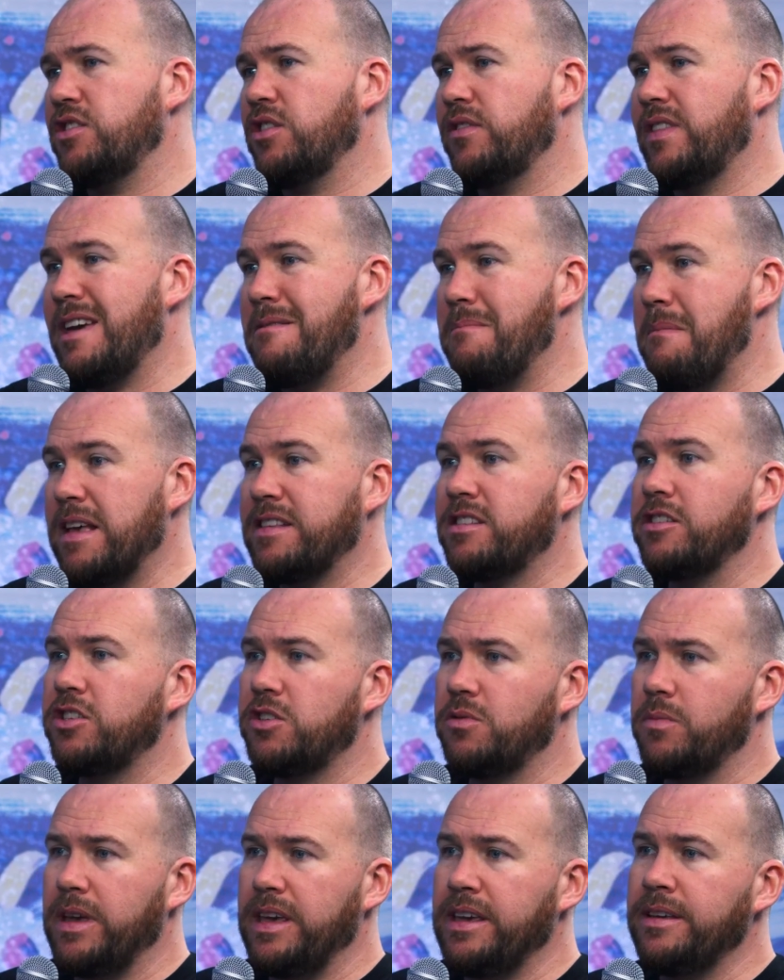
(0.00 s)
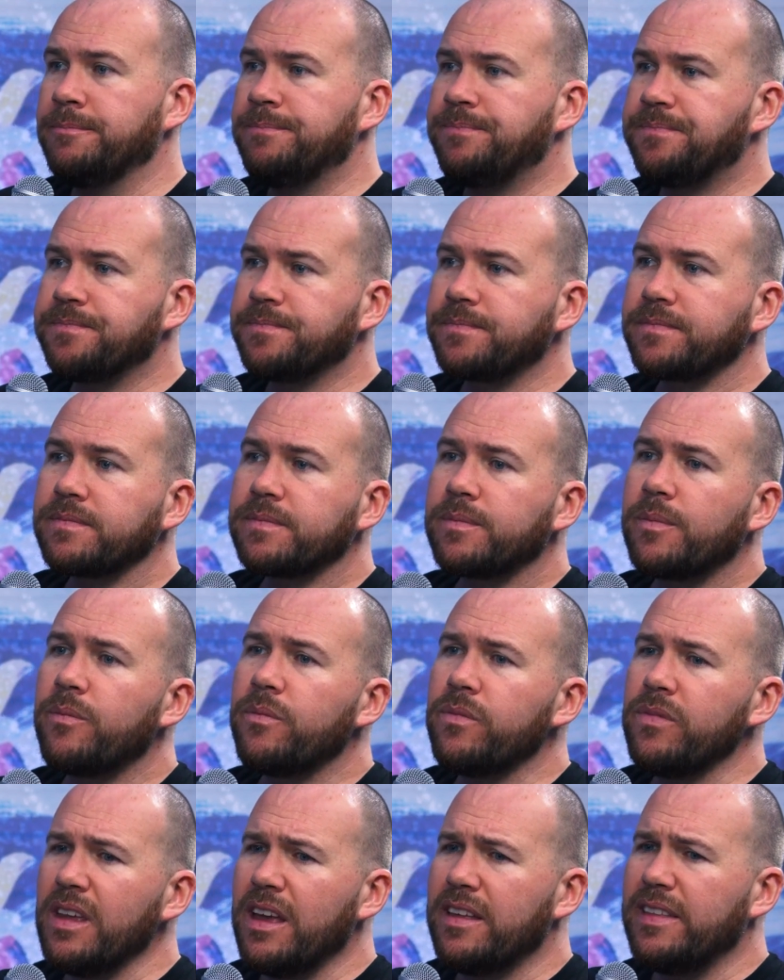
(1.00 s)
John, they messaged me
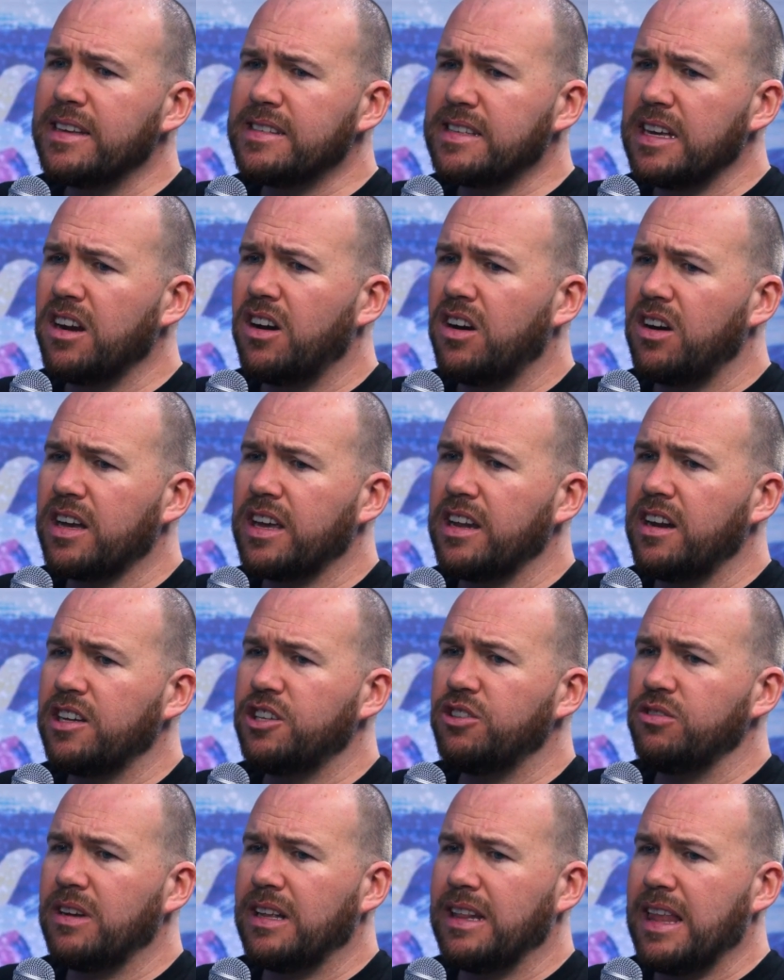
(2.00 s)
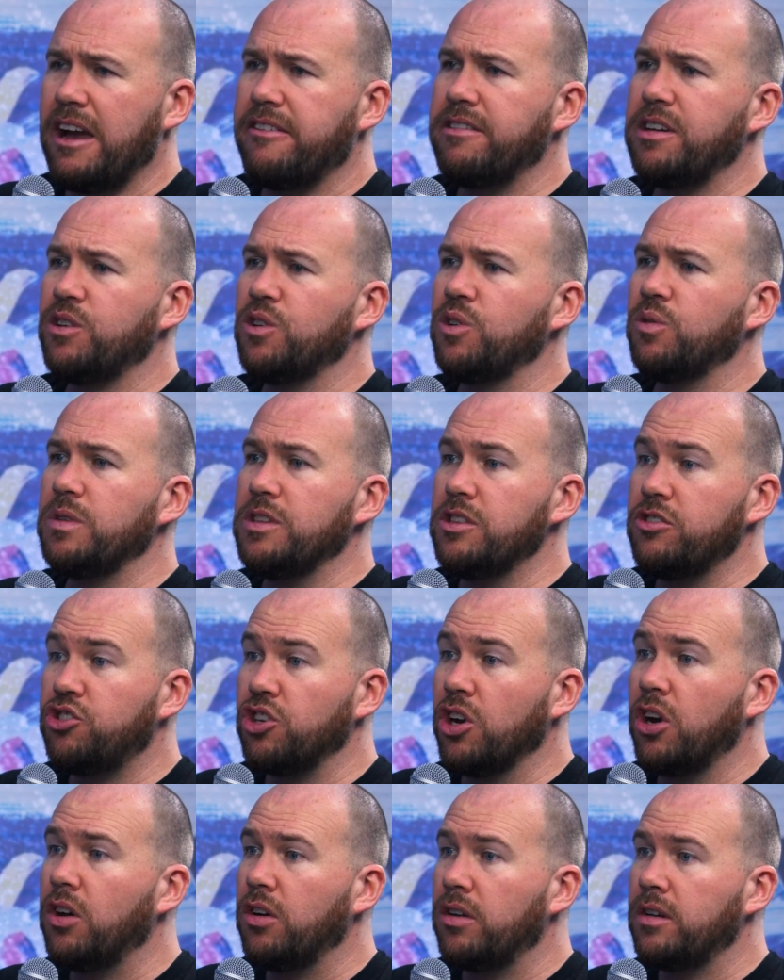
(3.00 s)
and they said, can I do a clarity call with
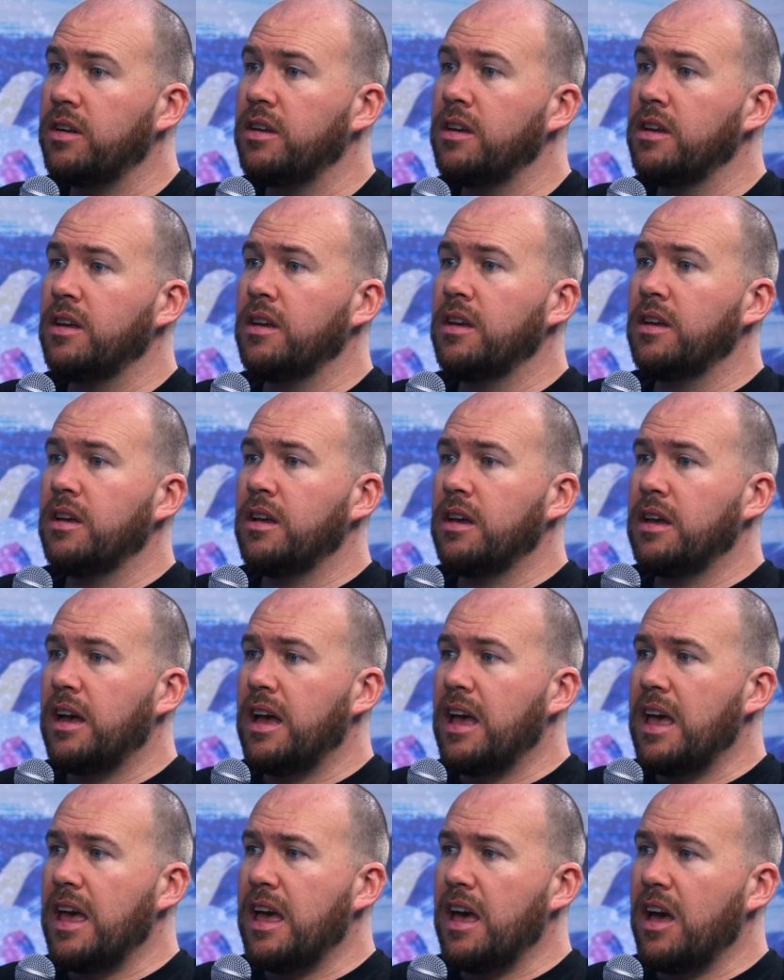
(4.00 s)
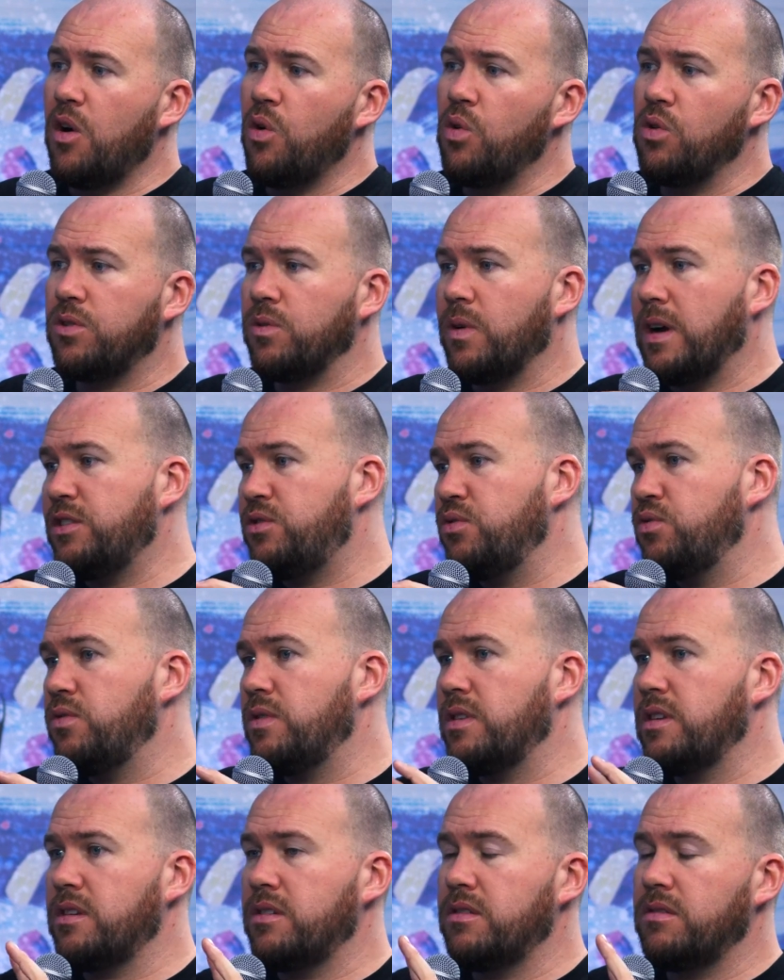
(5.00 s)
John, or do I do
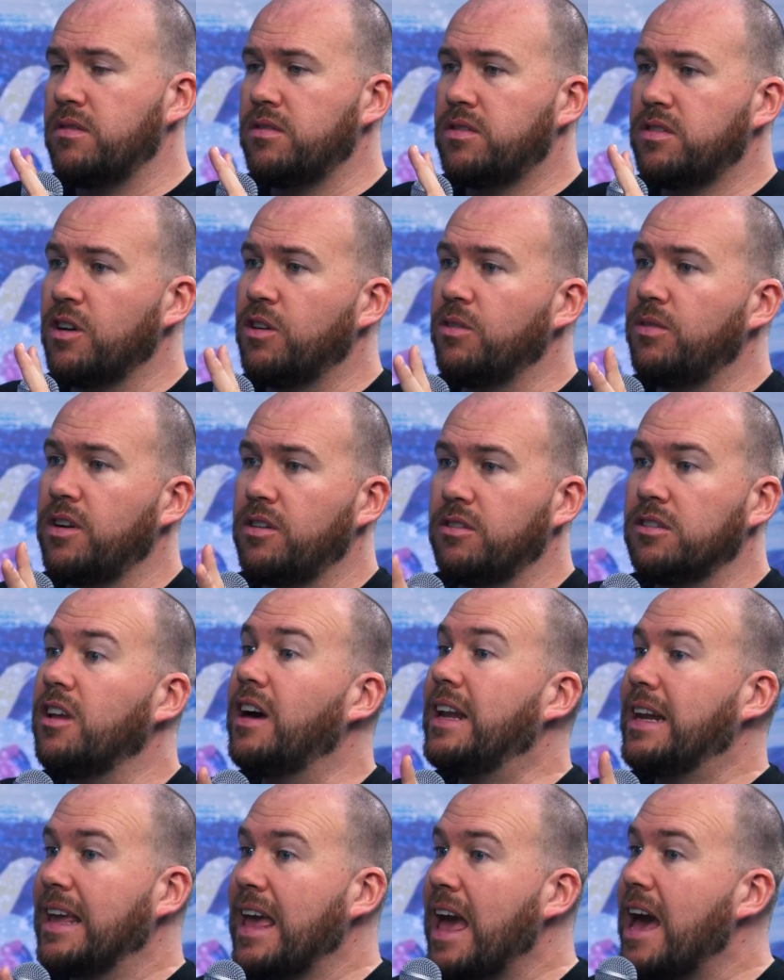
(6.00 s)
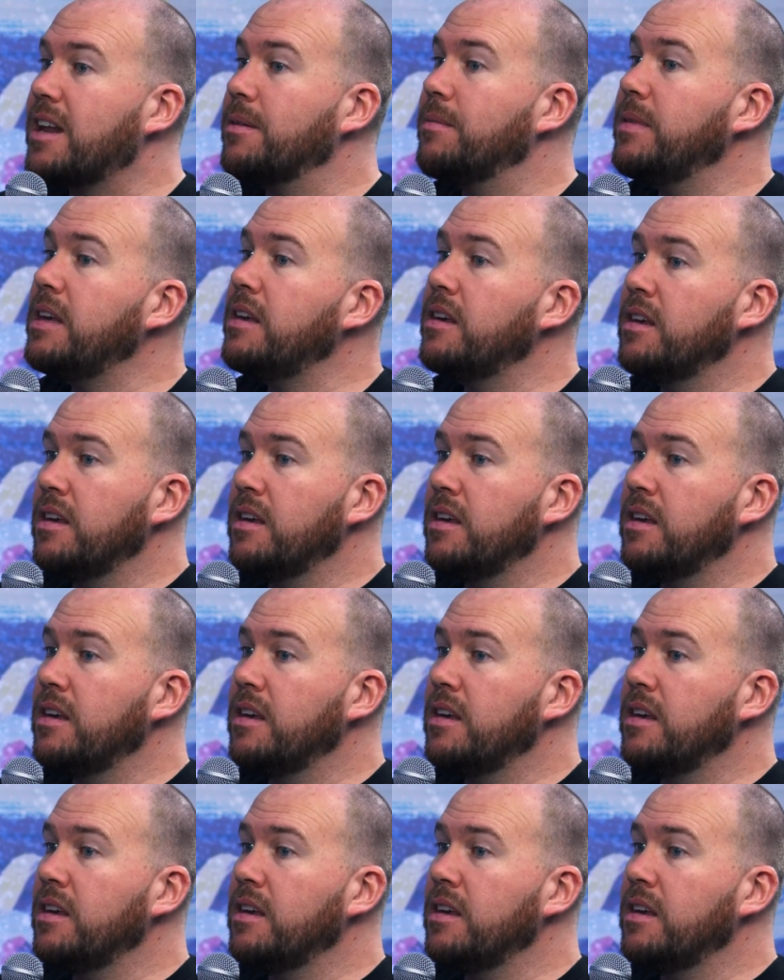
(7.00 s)
the Solvair Online Academy?